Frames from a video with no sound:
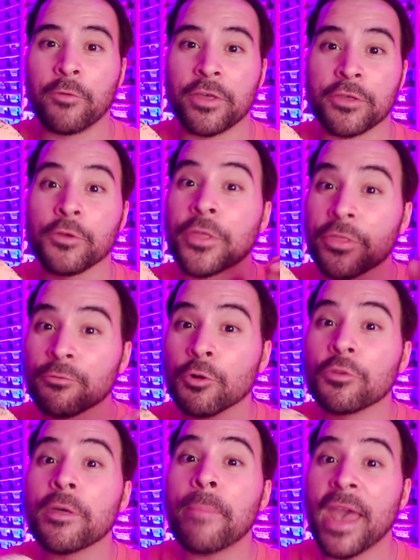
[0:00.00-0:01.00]
with you
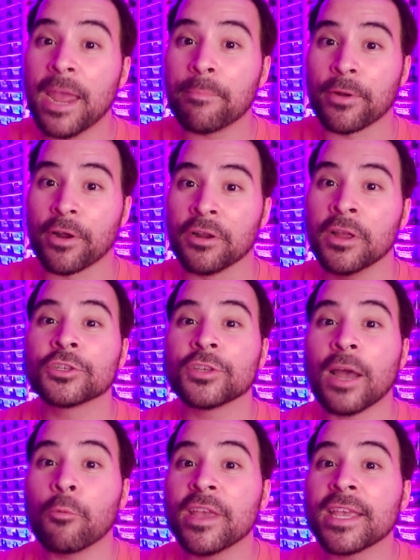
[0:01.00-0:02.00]
through the paper so
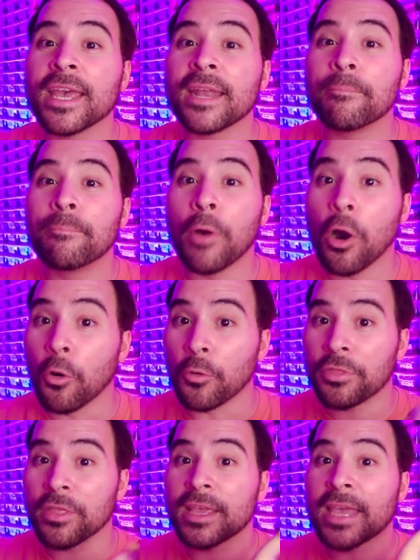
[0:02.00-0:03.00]
that we can both